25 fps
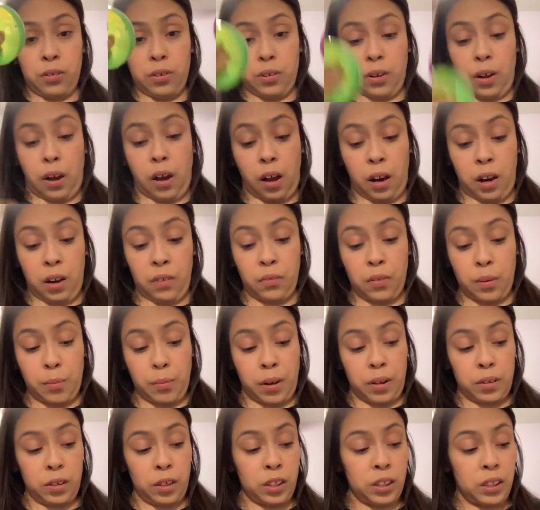all of them
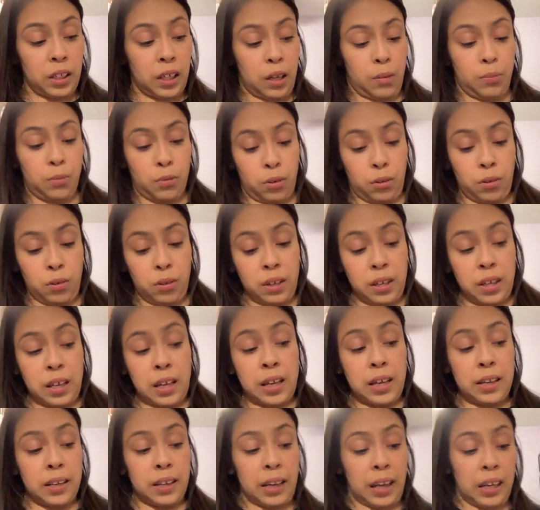on their table,
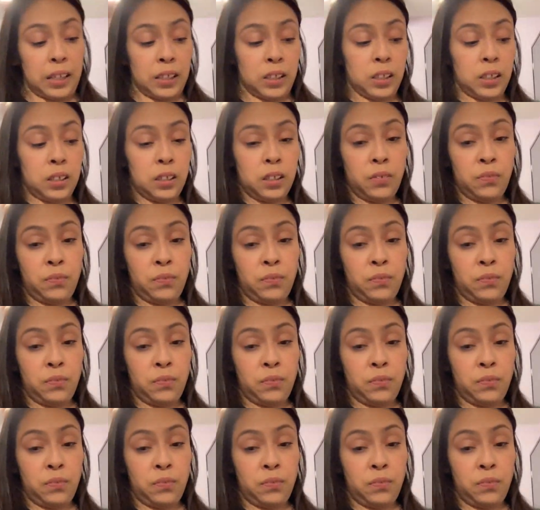not just a